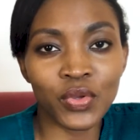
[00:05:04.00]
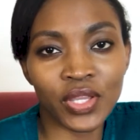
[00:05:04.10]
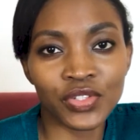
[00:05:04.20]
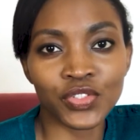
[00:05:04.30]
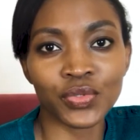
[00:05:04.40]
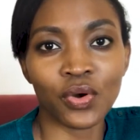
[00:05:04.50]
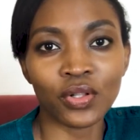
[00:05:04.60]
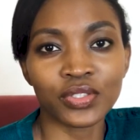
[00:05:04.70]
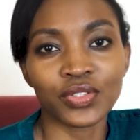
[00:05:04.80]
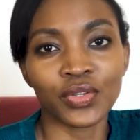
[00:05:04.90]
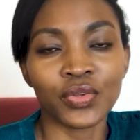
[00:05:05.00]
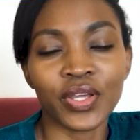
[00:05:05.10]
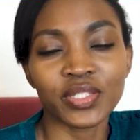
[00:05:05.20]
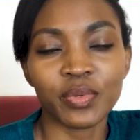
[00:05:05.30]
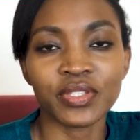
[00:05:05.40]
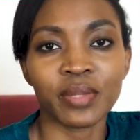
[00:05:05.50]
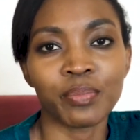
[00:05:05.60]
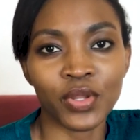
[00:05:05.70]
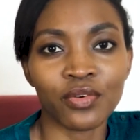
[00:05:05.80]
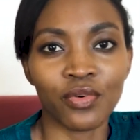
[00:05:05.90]
you, and you also, experience
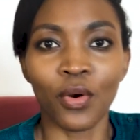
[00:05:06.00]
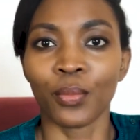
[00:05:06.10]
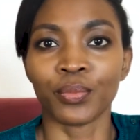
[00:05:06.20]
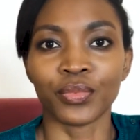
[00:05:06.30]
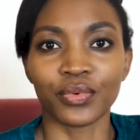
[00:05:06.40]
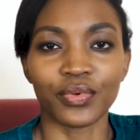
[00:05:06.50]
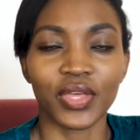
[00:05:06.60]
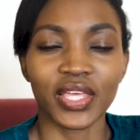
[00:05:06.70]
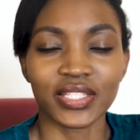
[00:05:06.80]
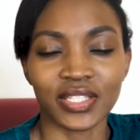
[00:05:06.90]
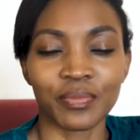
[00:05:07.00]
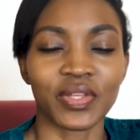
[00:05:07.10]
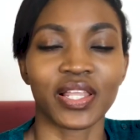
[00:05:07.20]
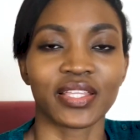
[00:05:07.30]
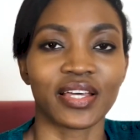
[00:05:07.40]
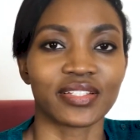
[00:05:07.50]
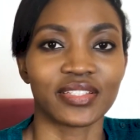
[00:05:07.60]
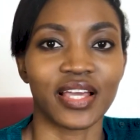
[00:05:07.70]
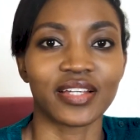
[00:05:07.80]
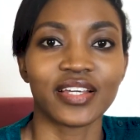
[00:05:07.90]
that bit of home, something like
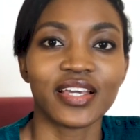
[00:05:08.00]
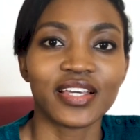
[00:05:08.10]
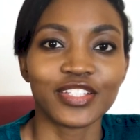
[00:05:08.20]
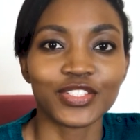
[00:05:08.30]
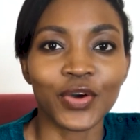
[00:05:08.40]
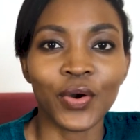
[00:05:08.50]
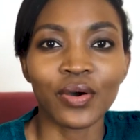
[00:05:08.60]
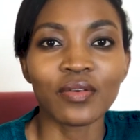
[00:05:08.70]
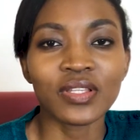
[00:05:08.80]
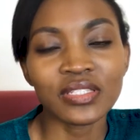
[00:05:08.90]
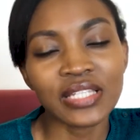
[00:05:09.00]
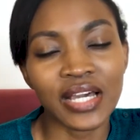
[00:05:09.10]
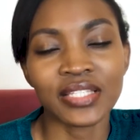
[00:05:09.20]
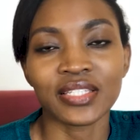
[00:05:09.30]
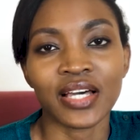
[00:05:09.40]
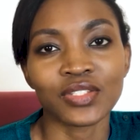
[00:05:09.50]
that. Yeah, so it's nice.